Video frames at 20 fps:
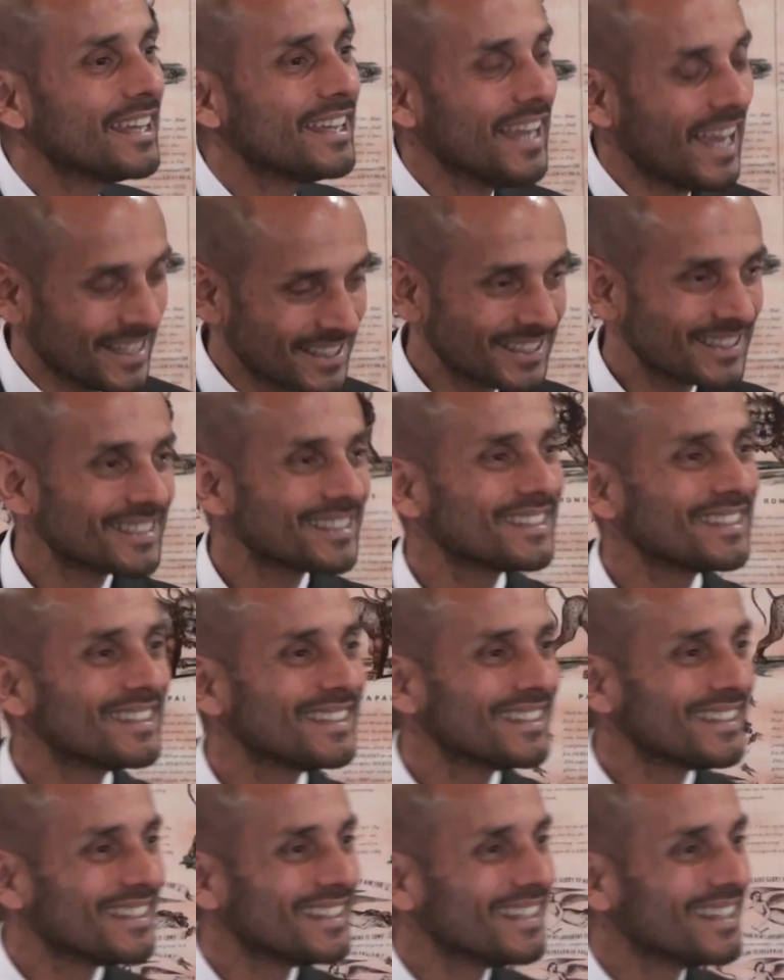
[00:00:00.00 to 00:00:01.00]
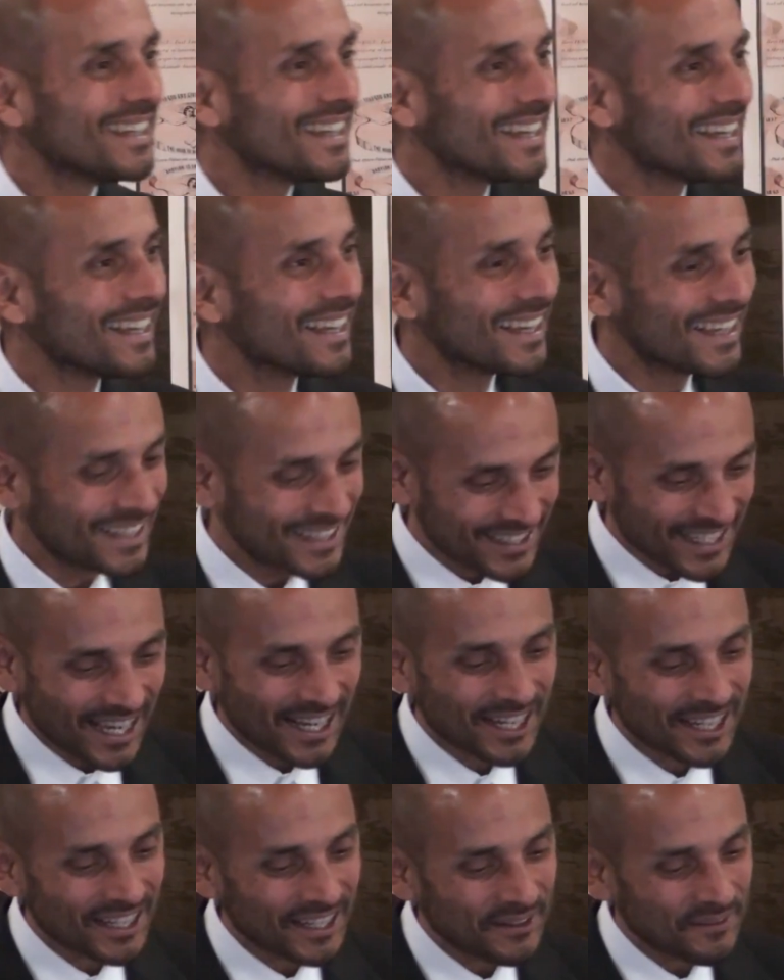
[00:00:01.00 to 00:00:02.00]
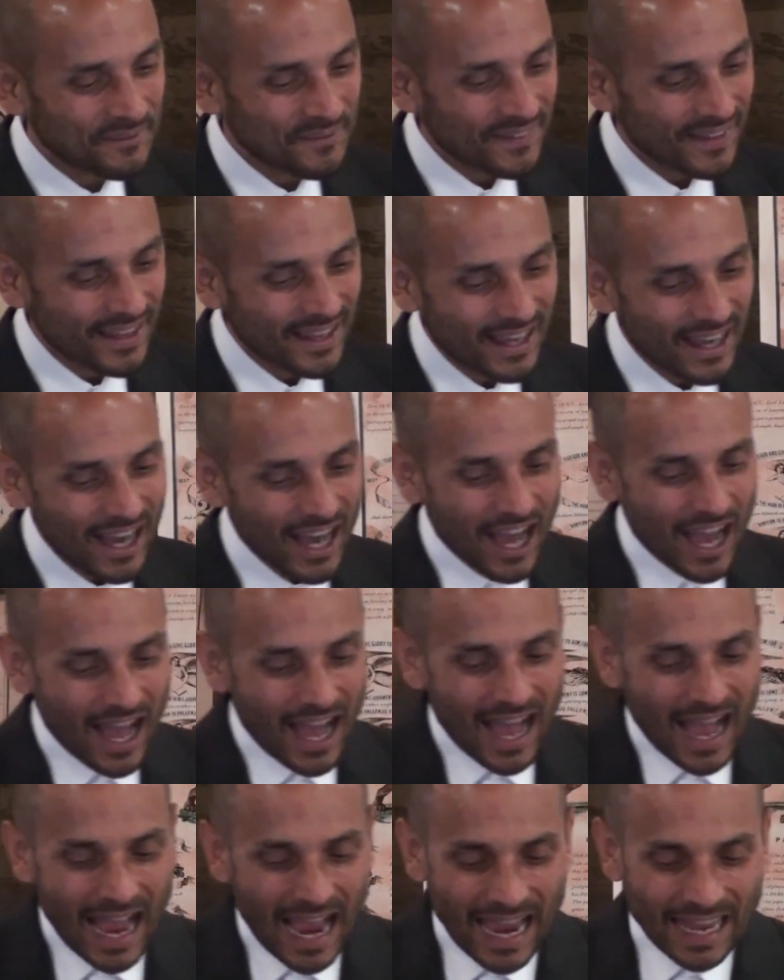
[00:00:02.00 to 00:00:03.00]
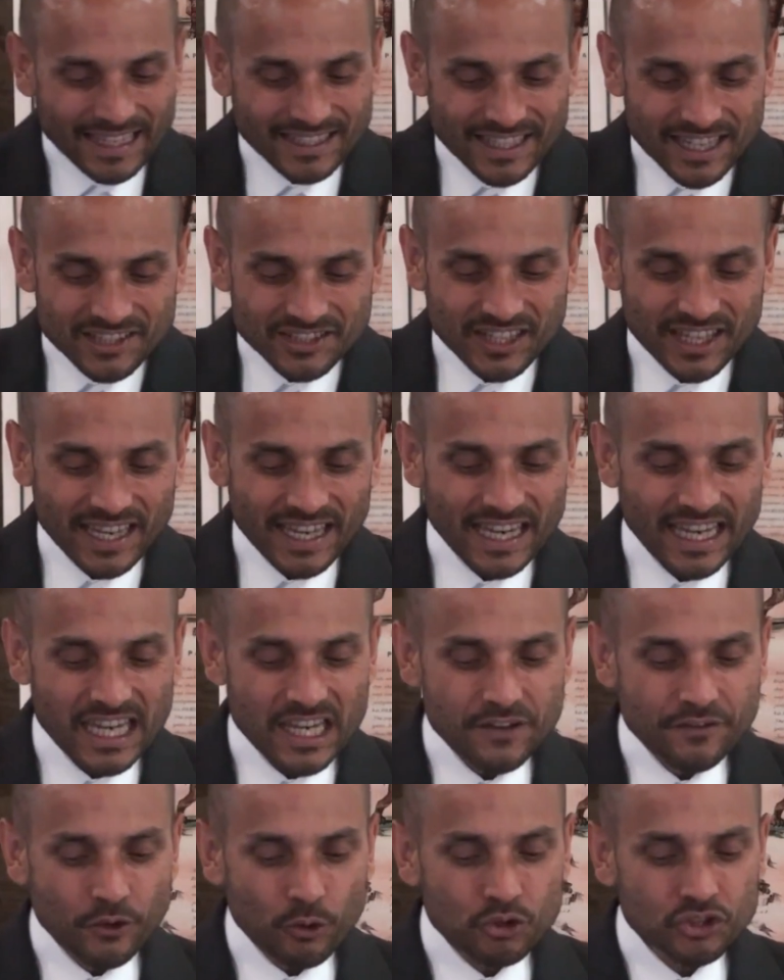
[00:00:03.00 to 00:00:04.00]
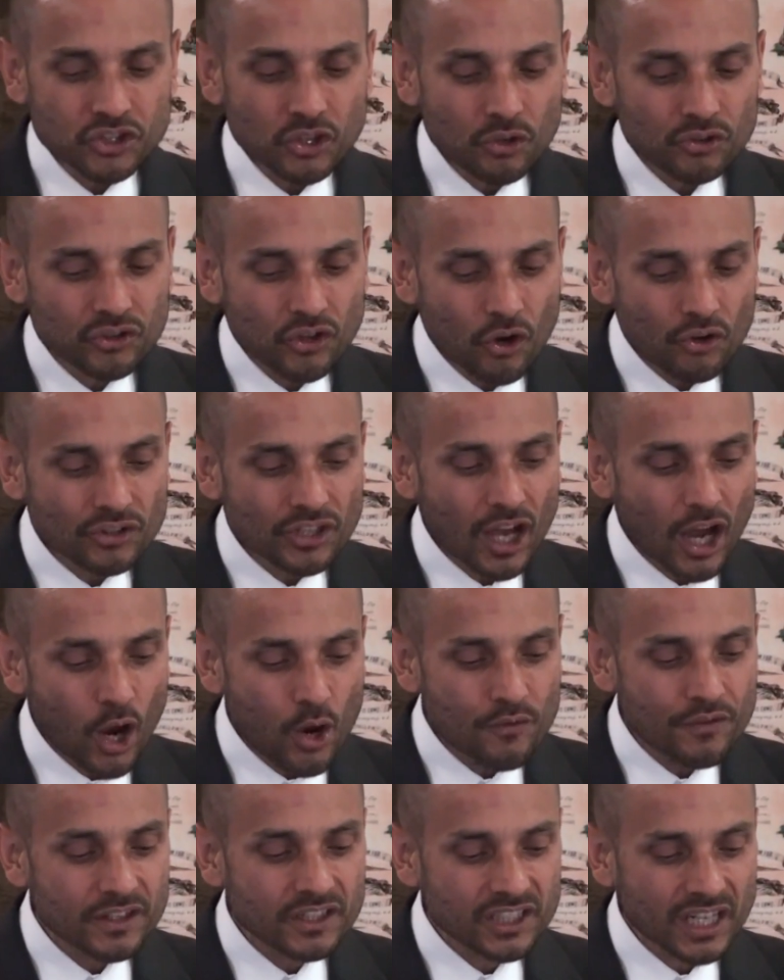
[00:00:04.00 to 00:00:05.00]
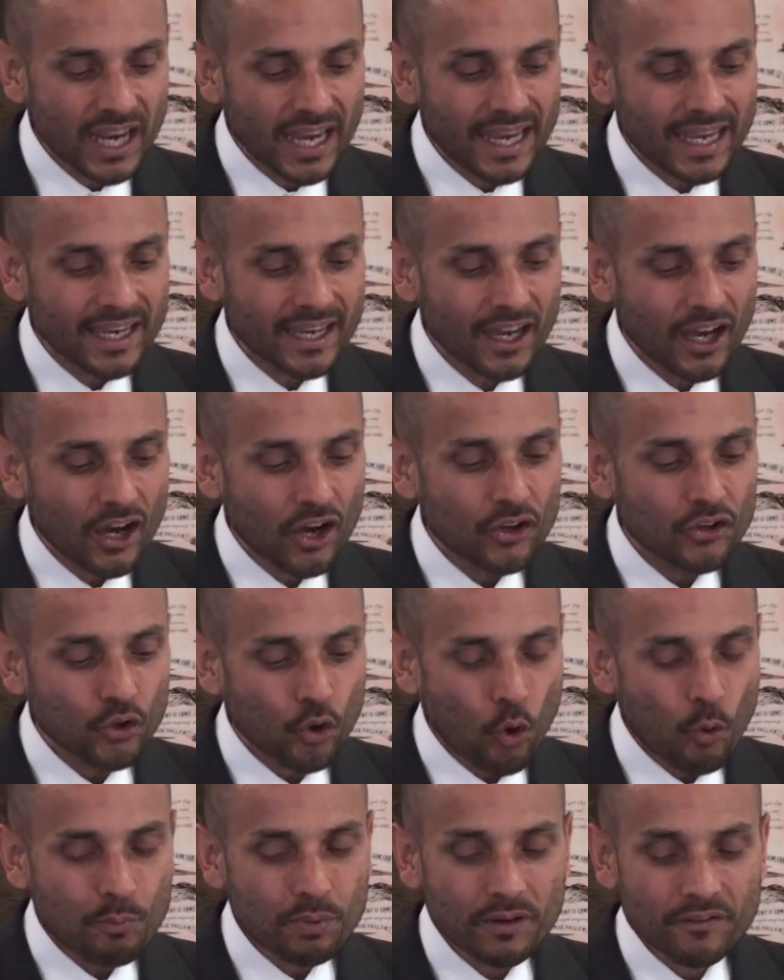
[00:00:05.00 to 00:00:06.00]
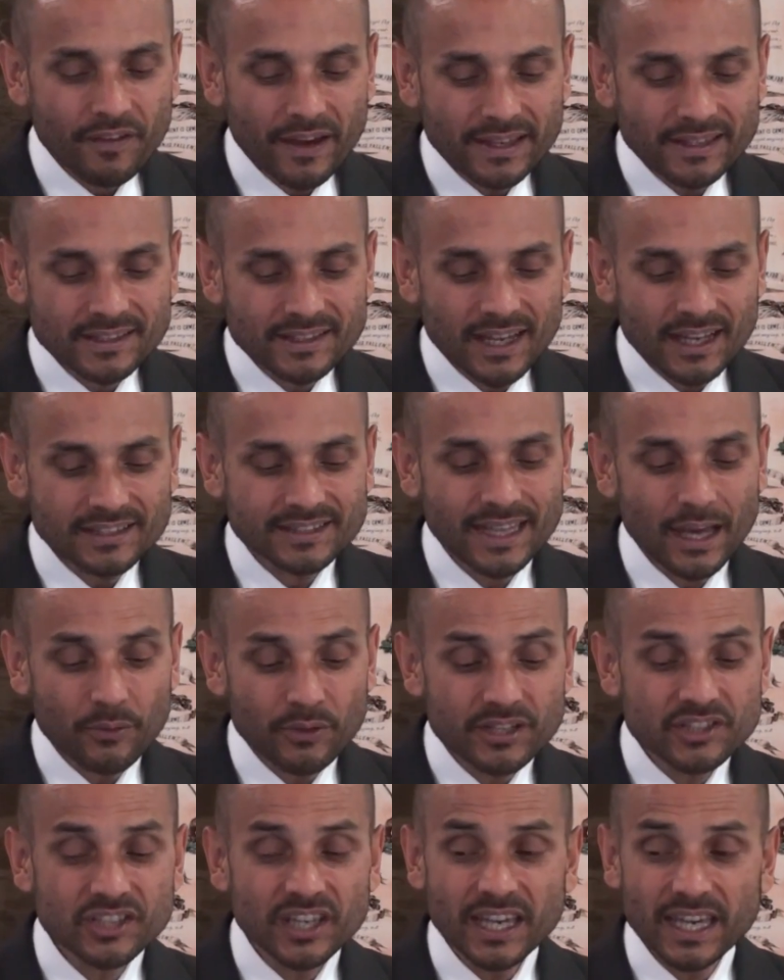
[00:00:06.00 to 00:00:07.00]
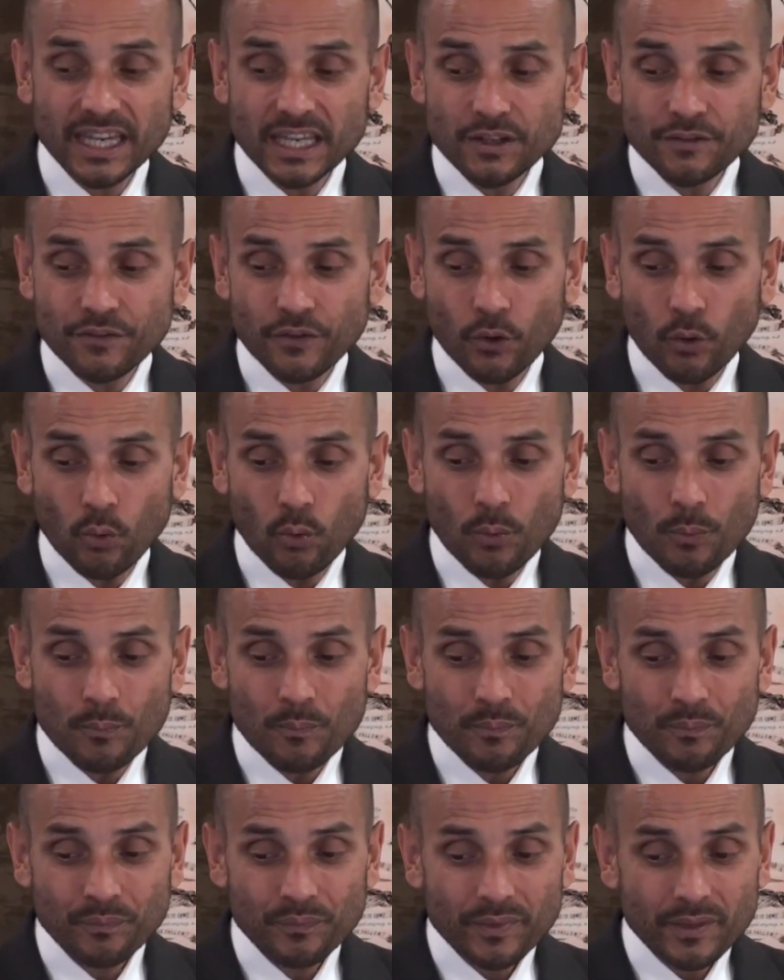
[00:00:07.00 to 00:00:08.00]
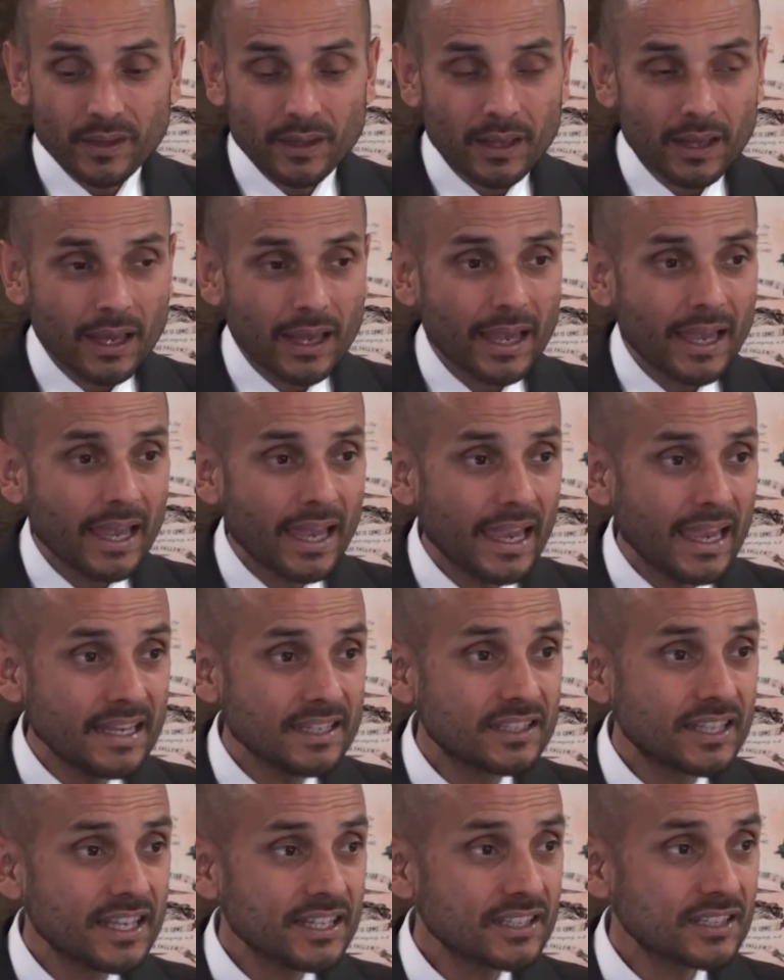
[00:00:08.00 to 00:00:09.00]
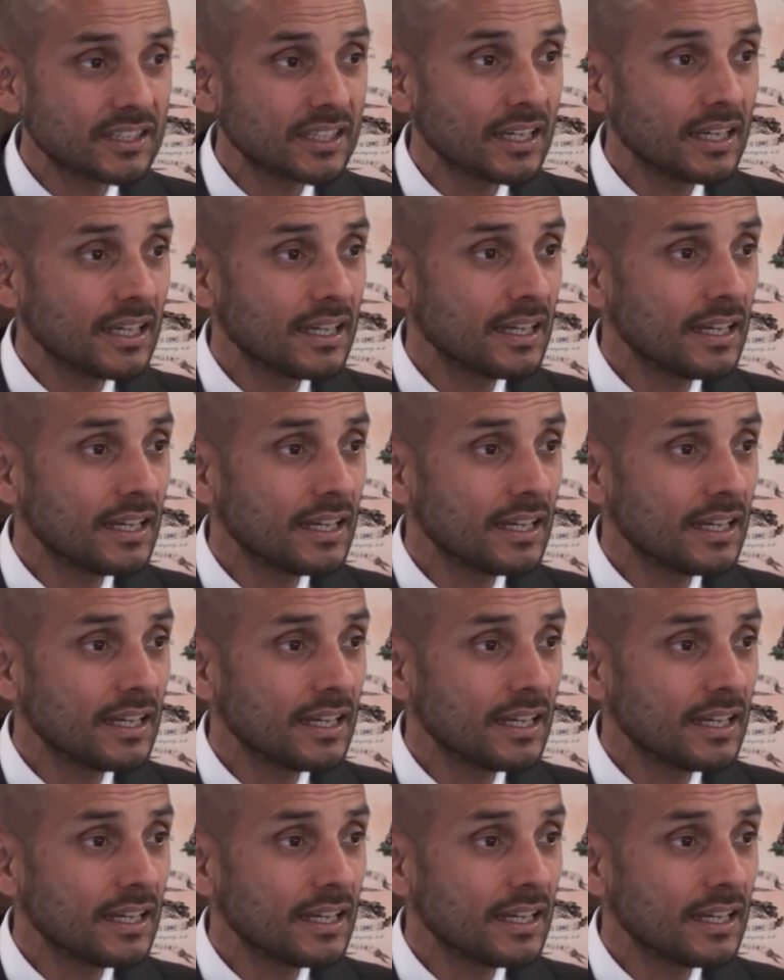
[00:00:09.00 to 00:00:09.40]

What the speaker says: Yes, exactly. It says, the evil shall not overtake nor prevent us. Now, this evil is this